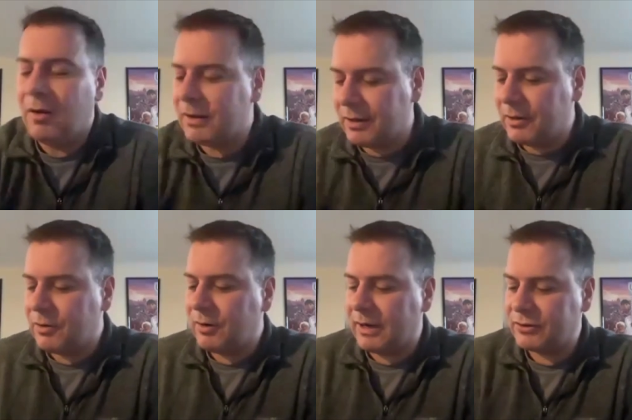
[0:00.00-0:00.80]
you
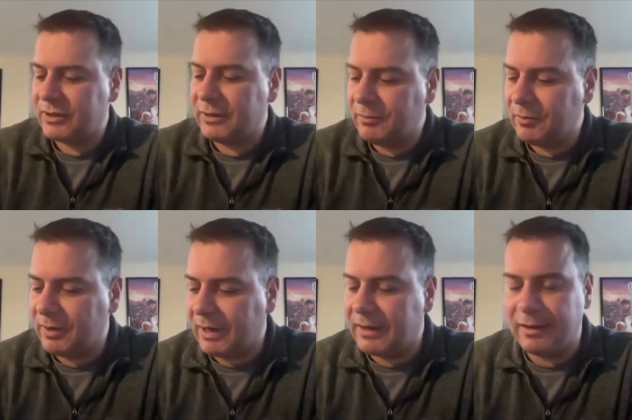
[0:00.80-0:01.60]
know actually
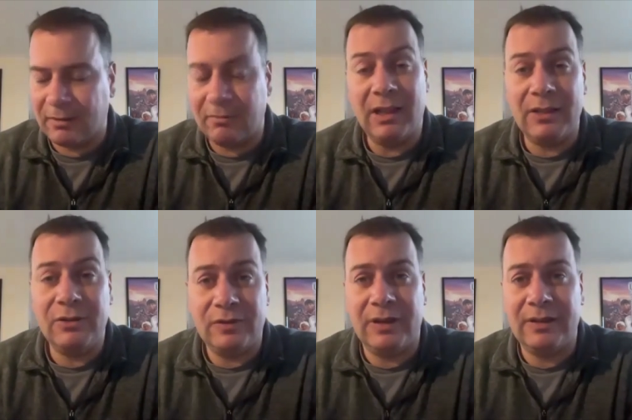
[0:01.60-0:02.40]
I I'm glad
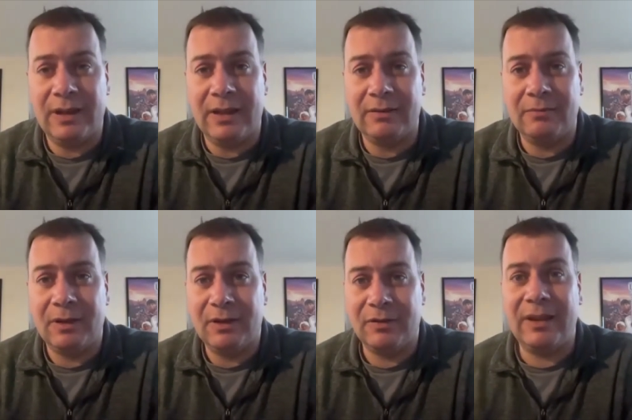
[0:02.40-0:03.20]
you said that
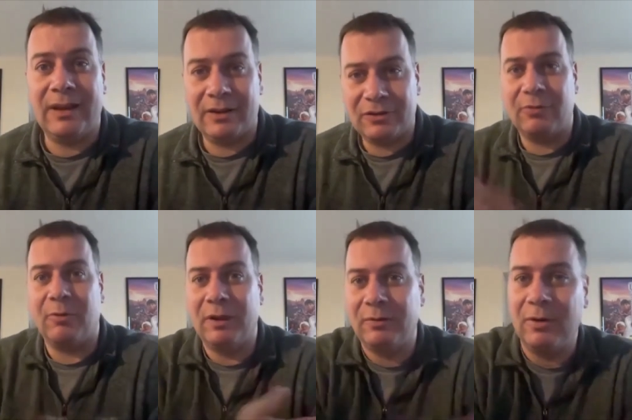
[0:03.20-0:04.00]
because that actually
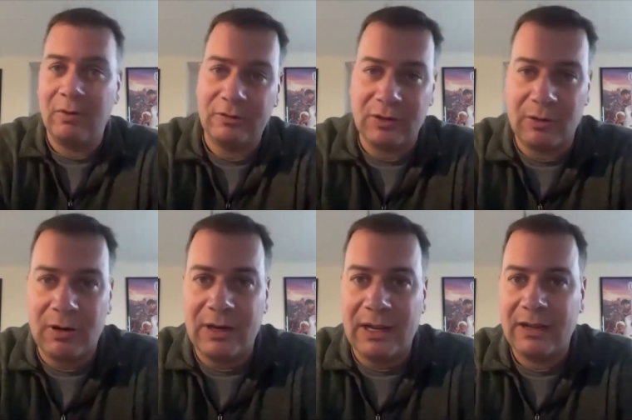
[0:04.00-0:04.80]
reminds me of a question I
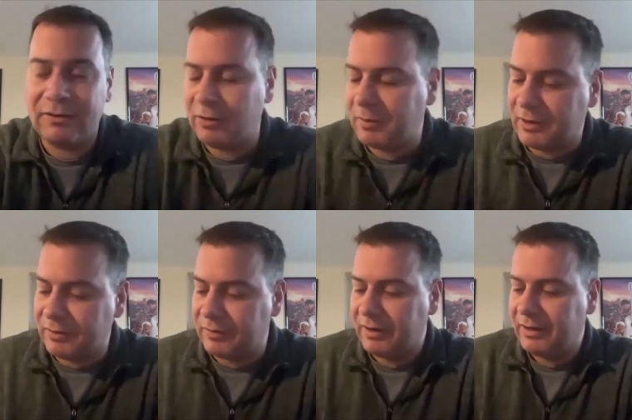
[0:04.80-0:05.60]
wanted to ask you
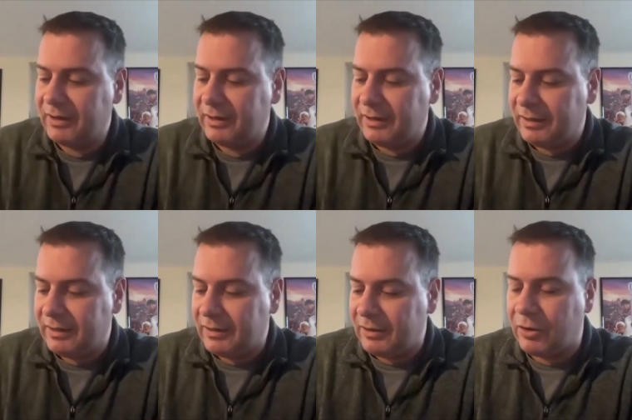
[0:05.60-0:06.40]
because
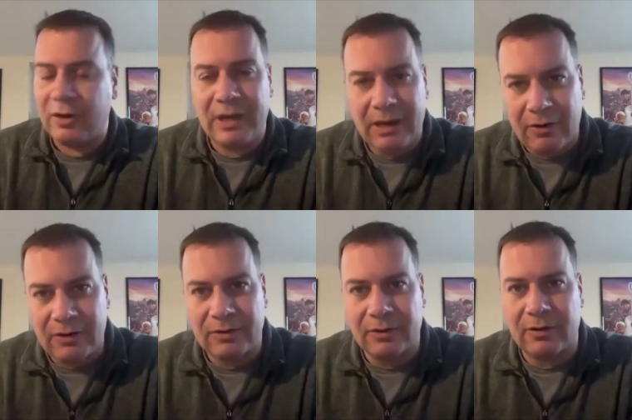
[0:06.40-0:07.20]
her
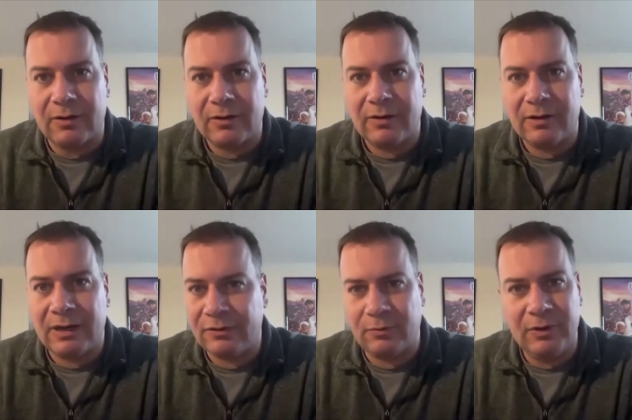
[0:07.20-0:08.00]
character
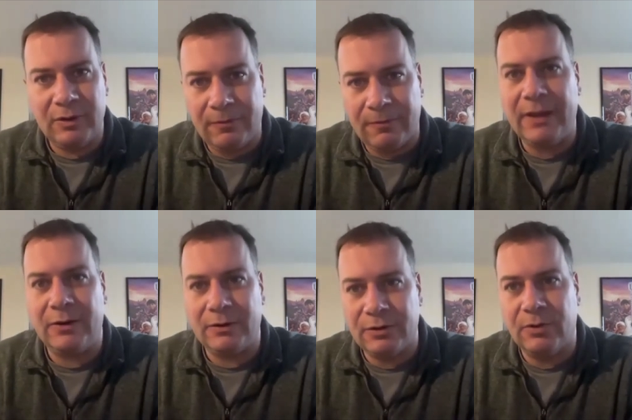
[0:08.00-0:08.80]
has a real
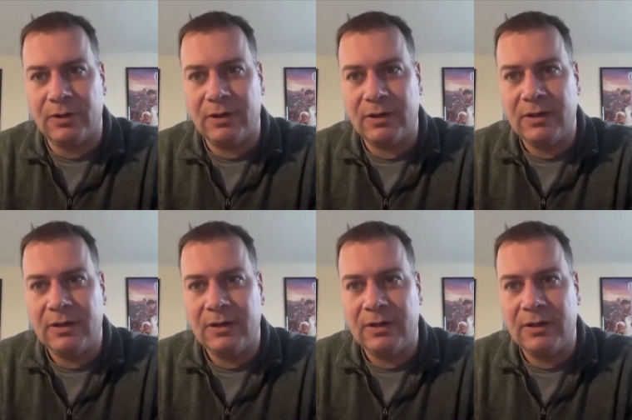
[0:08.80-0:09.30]
fire to her.